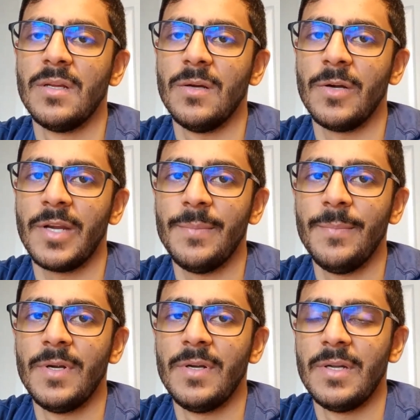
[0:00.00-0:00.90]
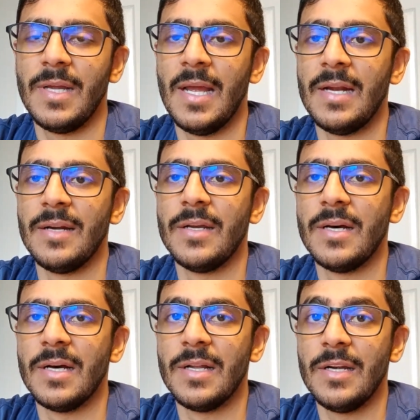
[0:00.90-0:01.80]
Okay, and
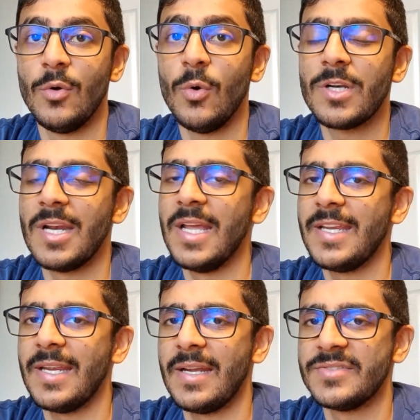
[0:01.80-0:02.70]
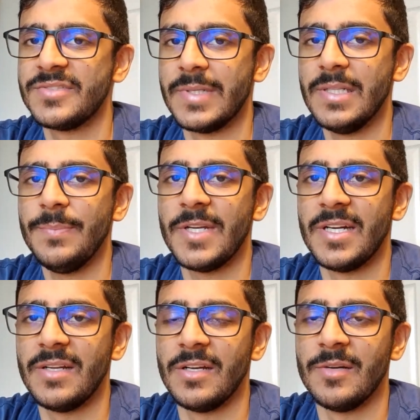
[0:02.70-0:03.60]
note linking as well
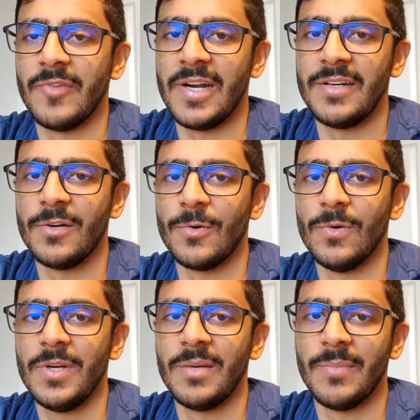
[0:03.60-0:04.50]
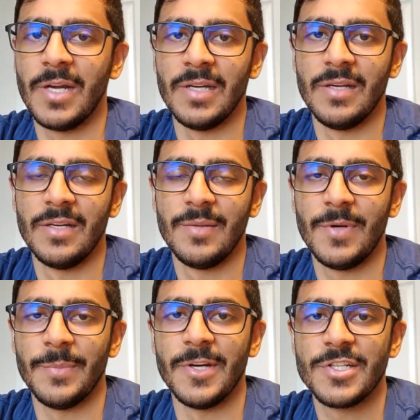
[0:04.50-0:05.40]
played a vital role in my
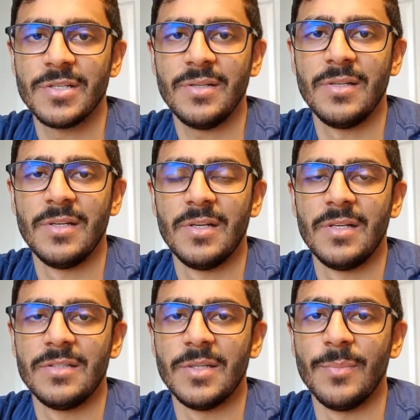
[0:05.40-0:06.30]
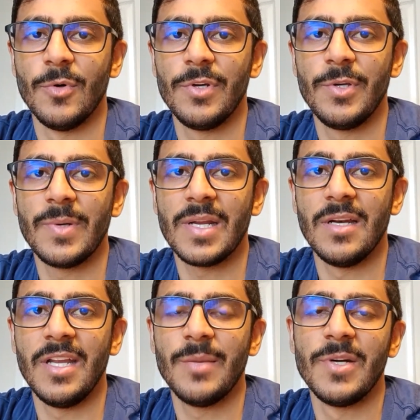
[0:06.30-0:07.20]
preparation. The more you can
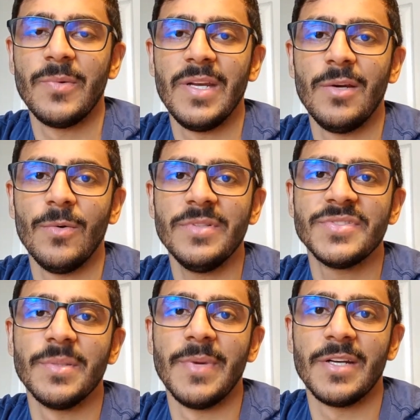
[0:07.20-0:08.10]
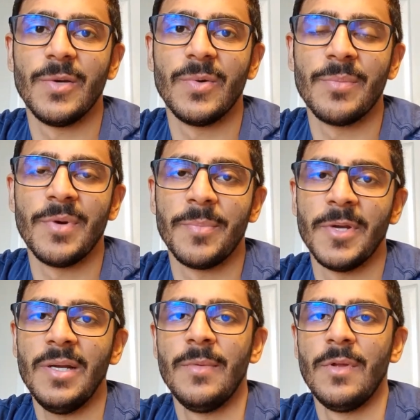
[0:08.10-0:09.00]
link between notes, the better you can
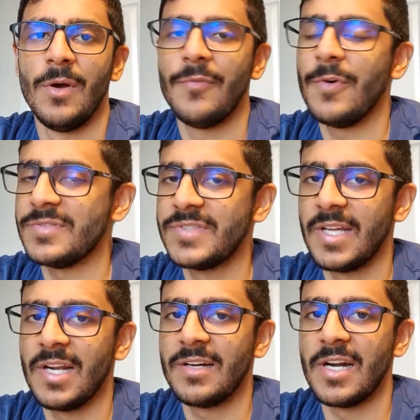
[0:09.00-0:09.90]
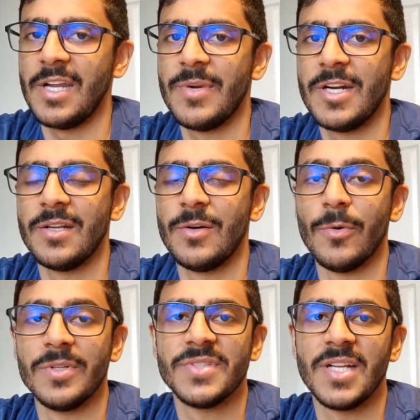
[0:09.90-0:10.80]
prepare. Of course, there are ready-made
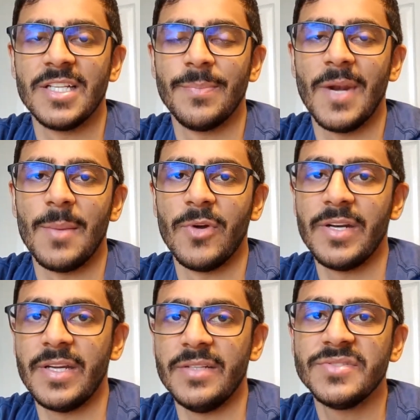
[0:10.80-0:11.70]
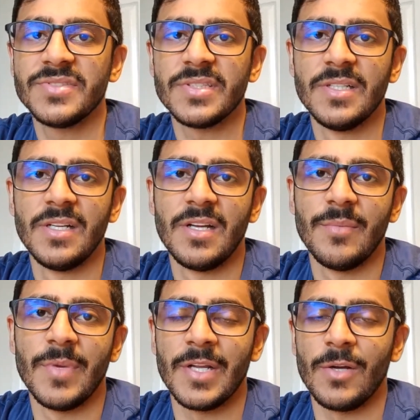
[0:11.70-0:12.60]
notes like the PLAB 1 keys.
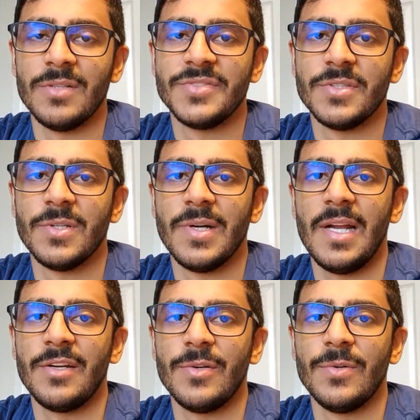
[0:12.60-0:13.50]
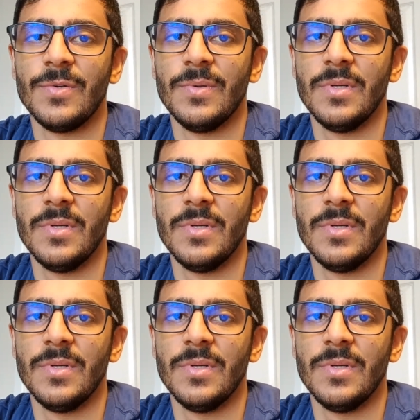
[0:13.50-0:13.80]
But I also had to